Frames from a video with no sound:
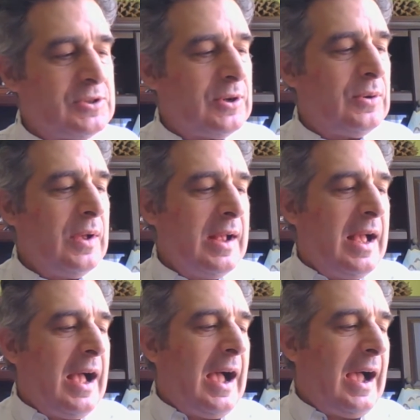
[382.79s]
So
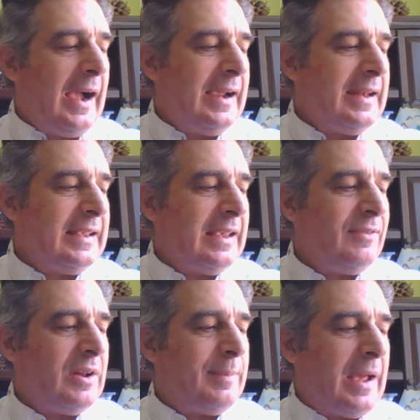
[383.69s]
I'm going to give
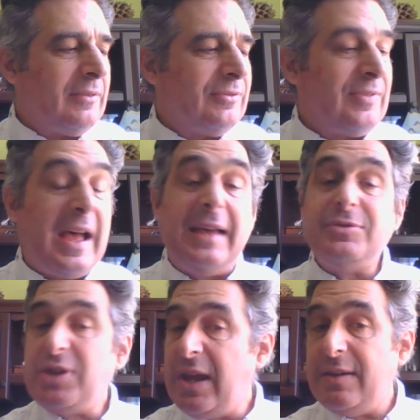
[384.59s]
it about 5
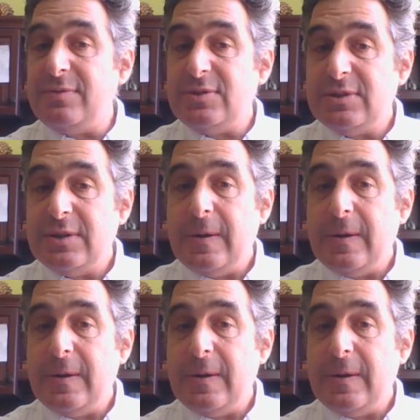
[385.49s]
shaves.